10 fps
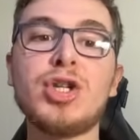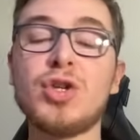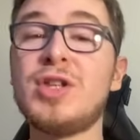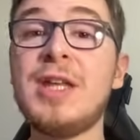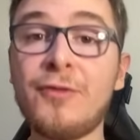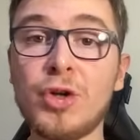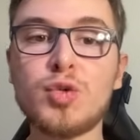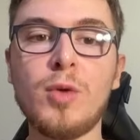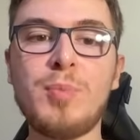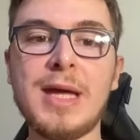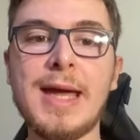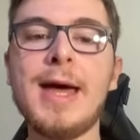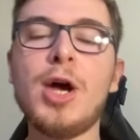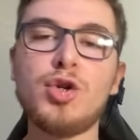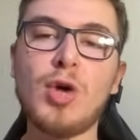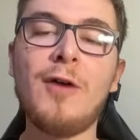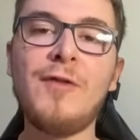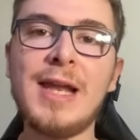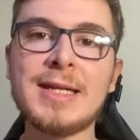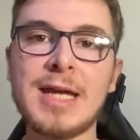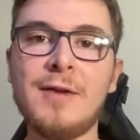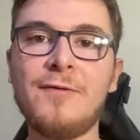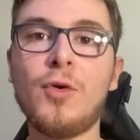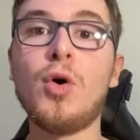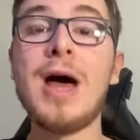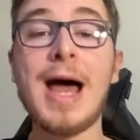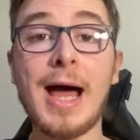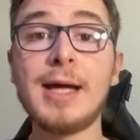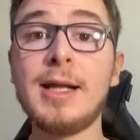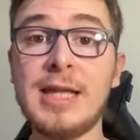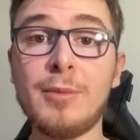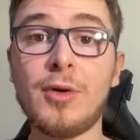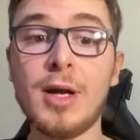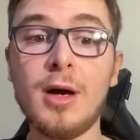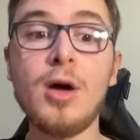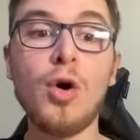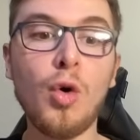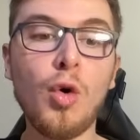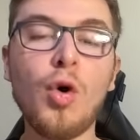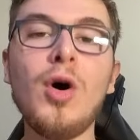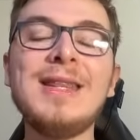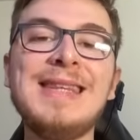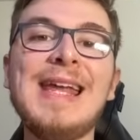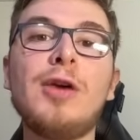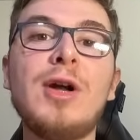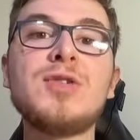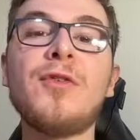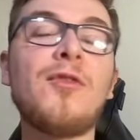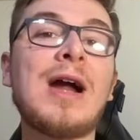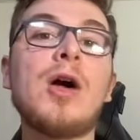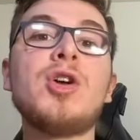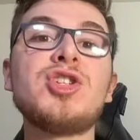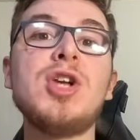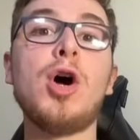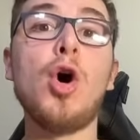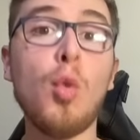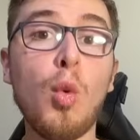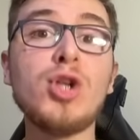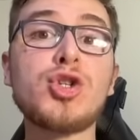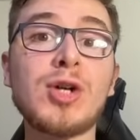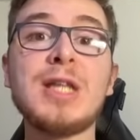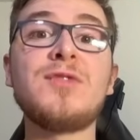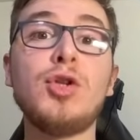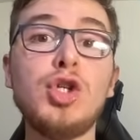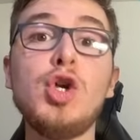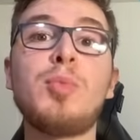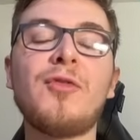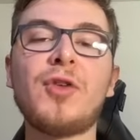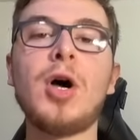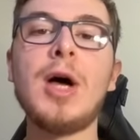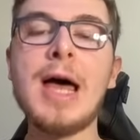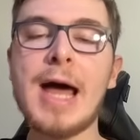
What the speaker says: So the difference would be João Felix in for Angel Di Maria or Di Lorenzo for Fran Garcia. Which transfer do you prefer?